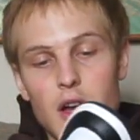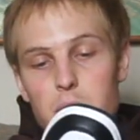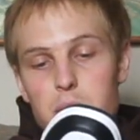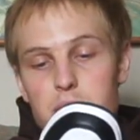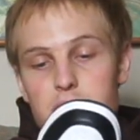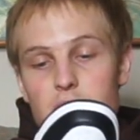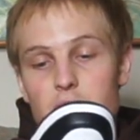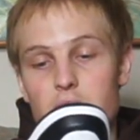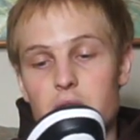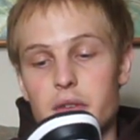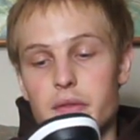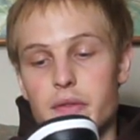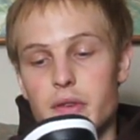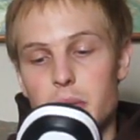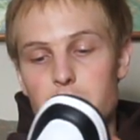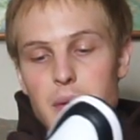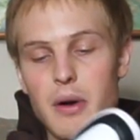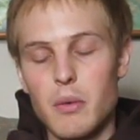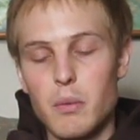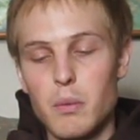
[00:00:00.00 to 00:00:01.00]
Selling for
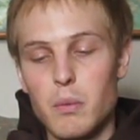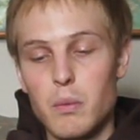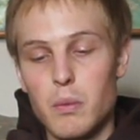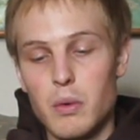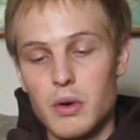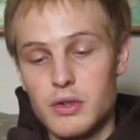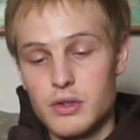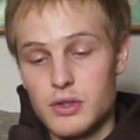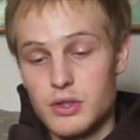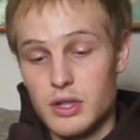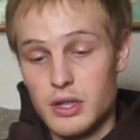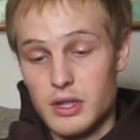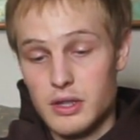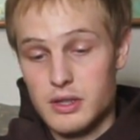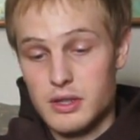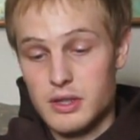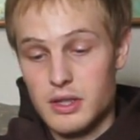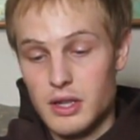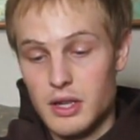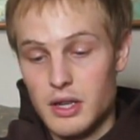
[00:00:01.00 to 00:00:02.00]
about
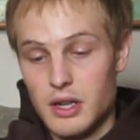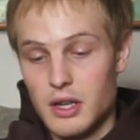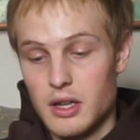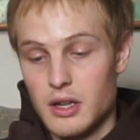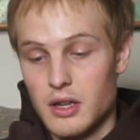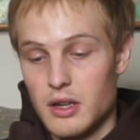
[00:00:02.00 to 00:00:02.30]
$160